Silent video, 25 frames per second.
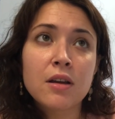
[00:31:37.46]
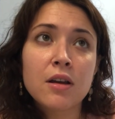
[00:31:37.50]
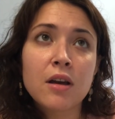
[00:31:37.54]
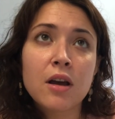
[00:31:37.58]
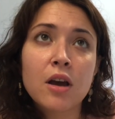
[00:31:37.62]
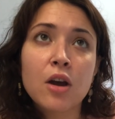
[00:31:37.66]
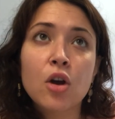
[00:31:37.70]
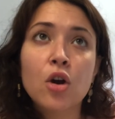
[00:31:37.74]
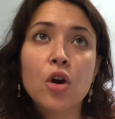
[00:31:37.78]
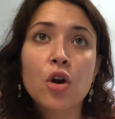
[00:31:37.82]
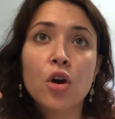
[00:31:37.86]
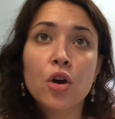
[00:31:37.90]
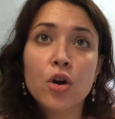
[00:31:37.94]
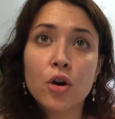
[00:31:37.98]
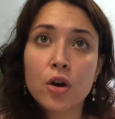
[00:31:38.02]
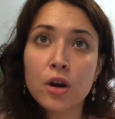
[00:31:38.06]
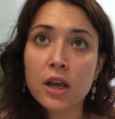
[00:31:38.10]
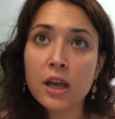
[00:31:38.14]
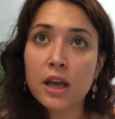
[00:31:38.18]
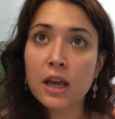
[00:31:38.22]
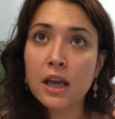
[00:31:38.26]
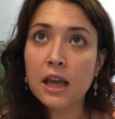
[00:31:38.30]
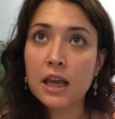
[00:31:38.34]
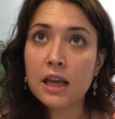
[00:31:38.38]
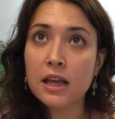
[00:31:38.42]

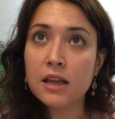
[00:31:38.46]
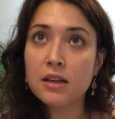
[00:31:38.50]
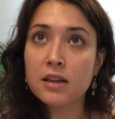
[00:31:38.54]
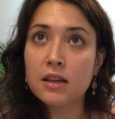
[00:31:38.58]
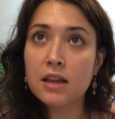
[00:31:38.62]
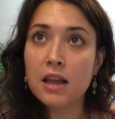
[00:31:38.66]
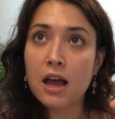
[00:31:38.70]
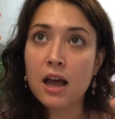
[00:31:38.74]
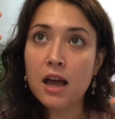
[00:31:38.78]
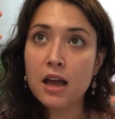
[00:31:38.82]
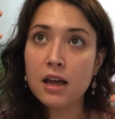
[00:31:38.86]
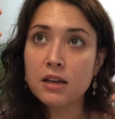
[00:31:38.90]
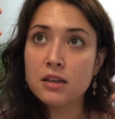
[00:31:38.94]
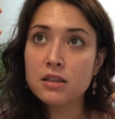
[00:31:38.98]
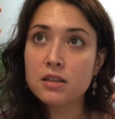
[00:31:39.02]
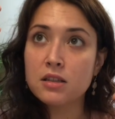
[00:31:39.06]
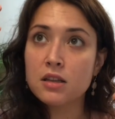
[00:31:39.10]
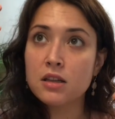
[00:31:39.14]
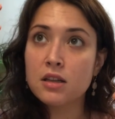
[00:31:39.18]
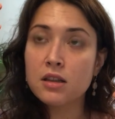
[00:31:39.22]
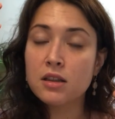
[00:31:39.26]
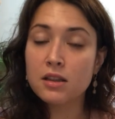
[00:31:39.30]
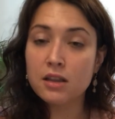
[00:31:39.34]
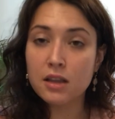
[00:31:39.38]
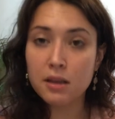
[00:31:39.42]
occurring in that
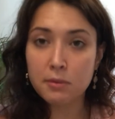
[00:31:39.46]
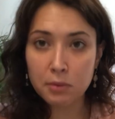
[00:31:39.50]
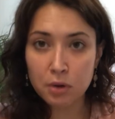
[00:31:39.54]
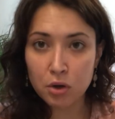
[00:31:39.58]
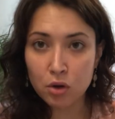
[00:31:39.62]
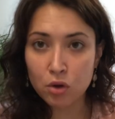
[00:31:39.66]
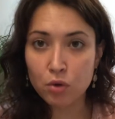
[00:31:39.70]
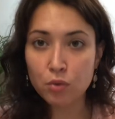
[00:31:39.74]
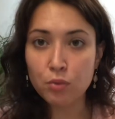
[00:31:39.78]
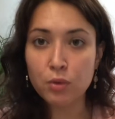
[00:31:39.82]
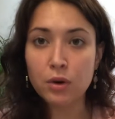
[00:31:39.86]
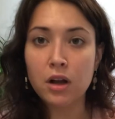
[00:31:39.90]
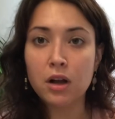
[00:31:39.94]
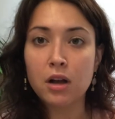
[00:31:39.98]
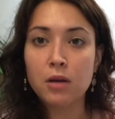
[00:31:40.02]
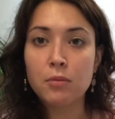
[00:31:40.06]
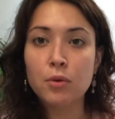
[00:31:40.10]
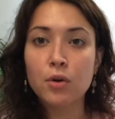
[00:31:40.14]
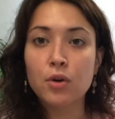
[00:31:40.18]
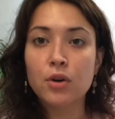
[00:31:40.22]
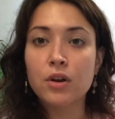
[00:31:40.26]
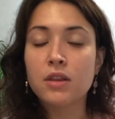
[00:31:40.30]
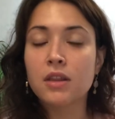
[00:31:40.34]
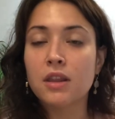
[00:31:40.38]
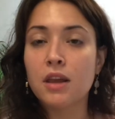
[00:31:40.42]
liminal realm
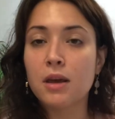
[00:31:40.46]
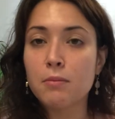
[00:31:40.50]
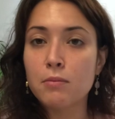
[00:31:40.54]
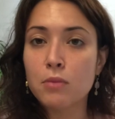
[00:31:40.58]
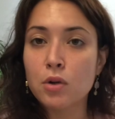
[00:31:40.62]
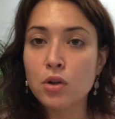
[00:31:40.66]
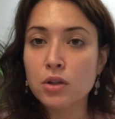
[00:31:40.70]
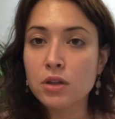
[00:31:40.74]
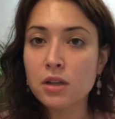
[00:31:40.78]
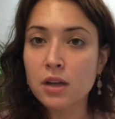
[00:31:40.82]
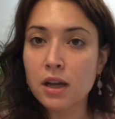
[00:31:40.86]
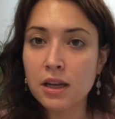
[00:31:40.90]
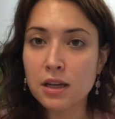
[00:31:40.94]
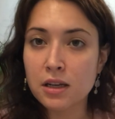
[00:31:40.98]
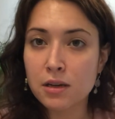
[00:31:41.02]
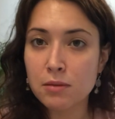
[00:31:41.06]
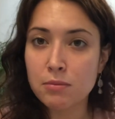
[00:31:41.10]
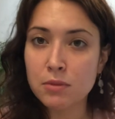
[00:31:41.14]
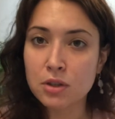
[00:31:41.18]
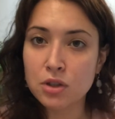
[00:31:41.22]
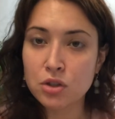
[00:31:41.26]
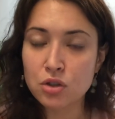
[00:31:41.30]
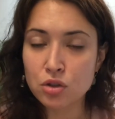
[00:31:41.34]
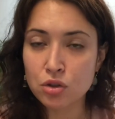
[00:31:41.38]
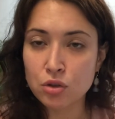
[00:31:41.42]
or in that
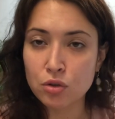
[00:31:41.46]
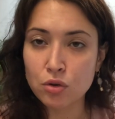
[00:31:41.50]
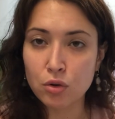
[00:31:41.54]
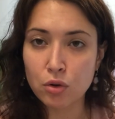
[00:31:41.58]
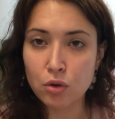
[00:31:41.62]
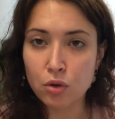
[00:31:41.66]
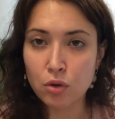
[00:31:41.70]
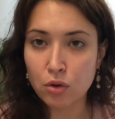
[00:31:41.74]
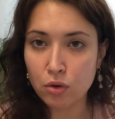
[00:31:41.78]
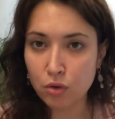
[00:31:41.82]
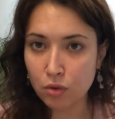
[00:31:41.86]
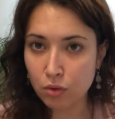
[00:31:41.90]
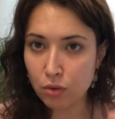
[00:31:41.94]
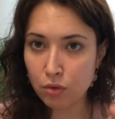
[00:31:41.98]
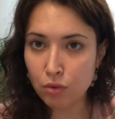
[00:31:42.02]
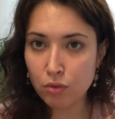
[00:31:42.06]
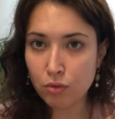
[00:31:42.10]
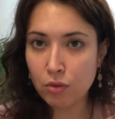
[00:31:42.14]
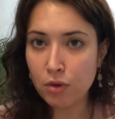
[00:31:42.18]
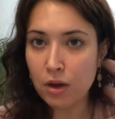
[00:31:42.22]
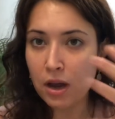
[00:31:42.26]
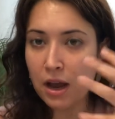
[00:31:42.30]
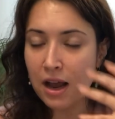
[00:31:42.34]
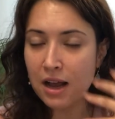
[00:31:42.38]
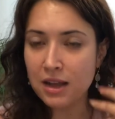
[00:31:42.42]
multidimensional
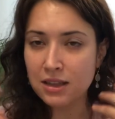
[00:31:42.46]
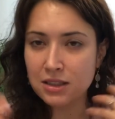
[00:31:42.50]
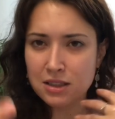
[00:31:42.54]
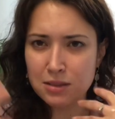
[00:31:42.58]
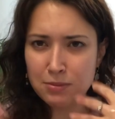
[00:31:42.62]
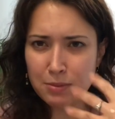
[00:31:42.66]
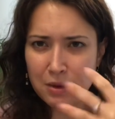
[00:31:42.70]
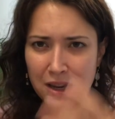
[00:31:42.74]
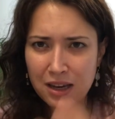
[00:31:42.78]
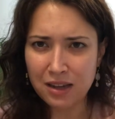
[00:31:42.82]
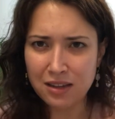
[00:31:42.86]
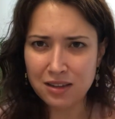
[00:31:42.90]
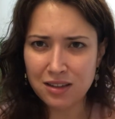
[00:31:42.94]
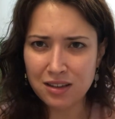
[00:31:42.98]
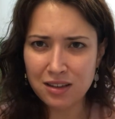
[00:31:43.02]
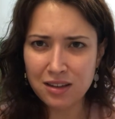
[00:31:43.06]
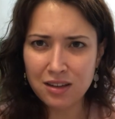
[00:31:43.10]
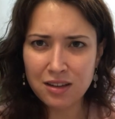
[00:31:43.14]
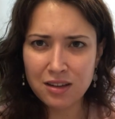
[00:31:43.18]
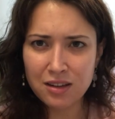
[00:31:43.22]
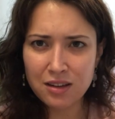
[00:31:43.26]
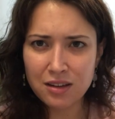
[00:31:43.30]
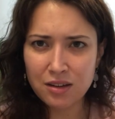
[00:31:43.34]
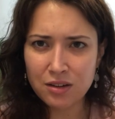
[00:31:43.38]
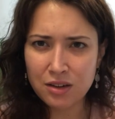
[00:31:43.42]
aspect.
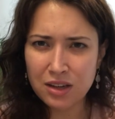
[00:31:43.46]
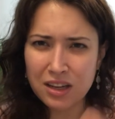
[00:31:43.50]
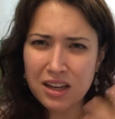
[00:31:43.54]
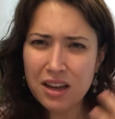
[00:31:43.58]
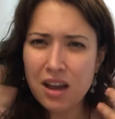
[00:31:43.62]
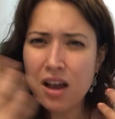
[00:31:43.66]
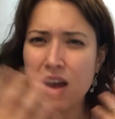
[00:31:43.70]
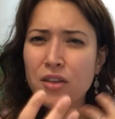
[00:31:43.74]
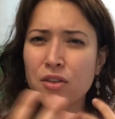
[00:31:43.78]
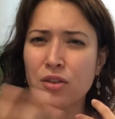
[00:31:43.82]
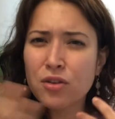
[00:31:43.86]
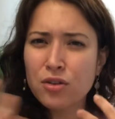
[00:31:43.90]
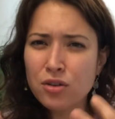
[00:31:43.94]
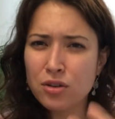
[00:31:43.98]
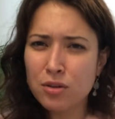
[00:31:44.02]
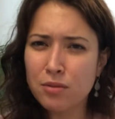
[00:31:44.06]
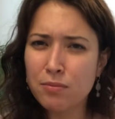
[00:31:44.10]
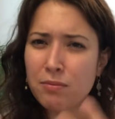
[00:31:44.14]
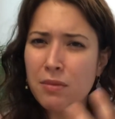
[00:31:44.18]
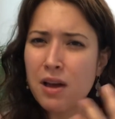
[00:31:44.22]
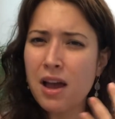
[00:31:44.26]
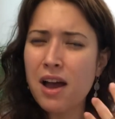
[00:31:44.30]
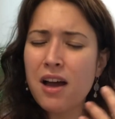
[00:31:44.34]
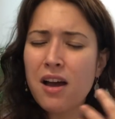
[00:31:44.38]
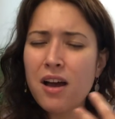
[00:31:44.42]
It, other dim,
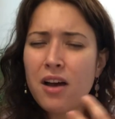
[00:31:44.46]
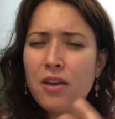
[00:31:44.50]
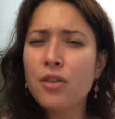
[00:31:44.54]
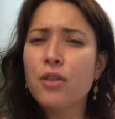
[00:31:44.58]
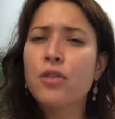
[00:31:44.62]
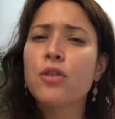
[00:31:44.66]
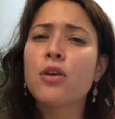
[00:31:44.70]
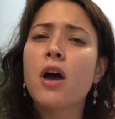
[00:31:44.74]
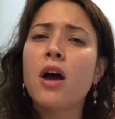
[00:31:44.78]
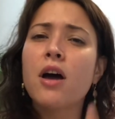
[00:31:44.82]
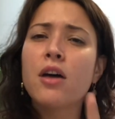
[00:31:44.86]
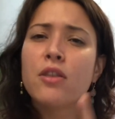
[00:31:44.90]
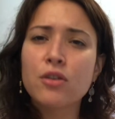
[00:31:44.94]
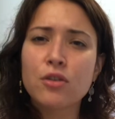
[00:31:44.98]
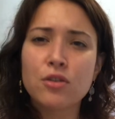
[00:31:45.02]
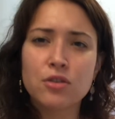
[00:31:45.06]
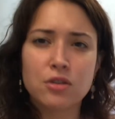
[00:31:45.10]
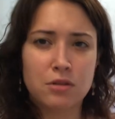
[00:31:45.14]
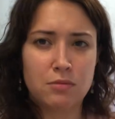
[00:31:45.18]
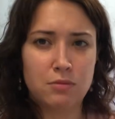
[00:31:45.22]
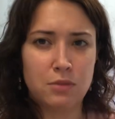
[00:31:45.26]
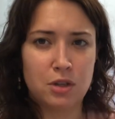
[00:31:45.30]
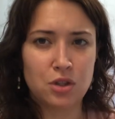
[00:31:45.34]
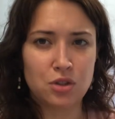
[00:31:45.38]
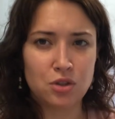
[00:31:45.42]
other
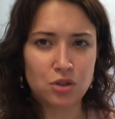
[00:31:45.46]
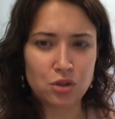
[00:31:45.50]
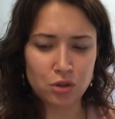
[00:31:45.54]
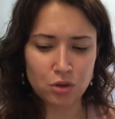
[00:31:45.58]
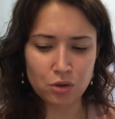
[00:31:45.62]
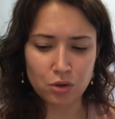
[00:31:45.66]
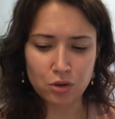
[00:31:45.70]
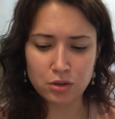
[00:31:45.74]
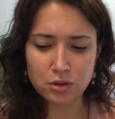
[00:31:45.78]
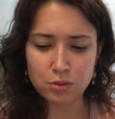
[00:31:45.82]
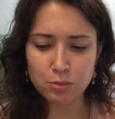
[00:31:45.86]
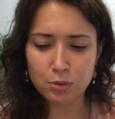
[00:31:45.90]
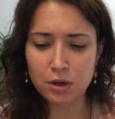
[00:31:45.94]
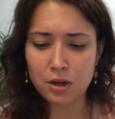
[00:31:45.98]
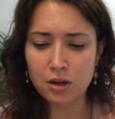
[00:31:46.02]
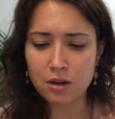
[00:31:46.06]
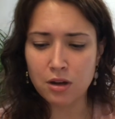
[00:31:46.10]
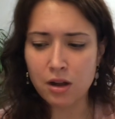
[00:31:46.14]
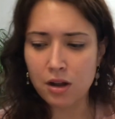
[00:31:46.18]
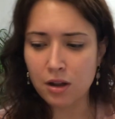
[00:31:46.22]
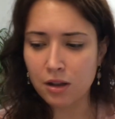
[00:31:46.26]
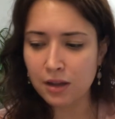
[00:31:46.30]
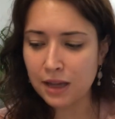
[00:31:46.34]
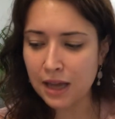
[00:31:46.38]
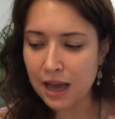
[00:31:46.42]
dimensional is what I'll
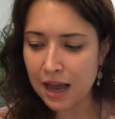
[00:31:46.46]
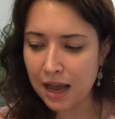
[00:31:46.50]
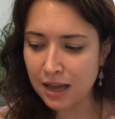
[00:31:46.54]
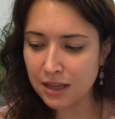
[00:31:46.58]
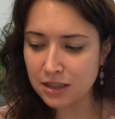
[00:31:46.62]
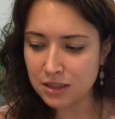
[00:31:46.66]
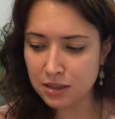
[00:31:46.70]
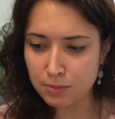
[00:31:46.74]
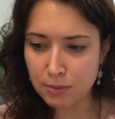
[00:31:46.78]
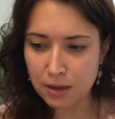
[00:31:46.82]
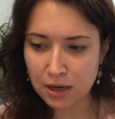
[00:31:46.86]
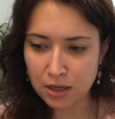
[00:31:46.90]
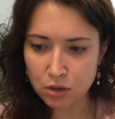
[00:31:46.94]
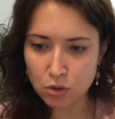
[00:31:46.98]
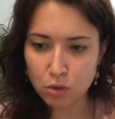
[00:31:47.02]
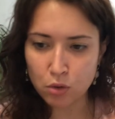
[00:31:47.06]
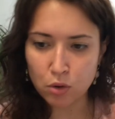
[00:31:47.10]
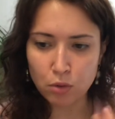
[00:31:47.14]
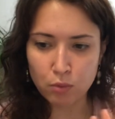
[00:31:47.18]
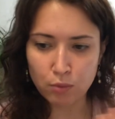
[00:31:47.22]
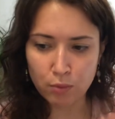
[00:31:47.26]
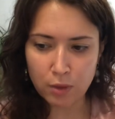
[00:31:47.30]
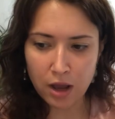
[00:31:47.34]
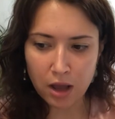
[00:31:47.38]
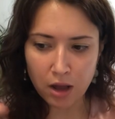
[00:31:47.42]
call it, aspect or
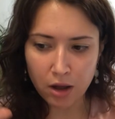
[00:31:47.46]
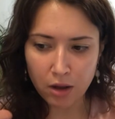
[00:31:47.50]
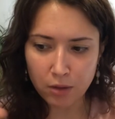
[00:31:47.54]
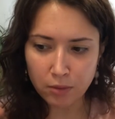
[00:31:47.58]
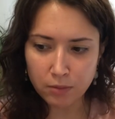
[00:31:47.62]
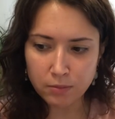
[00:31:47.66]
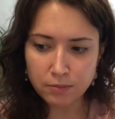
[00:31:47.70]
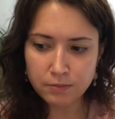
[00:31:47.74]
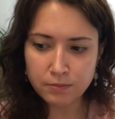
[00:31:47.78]
realm.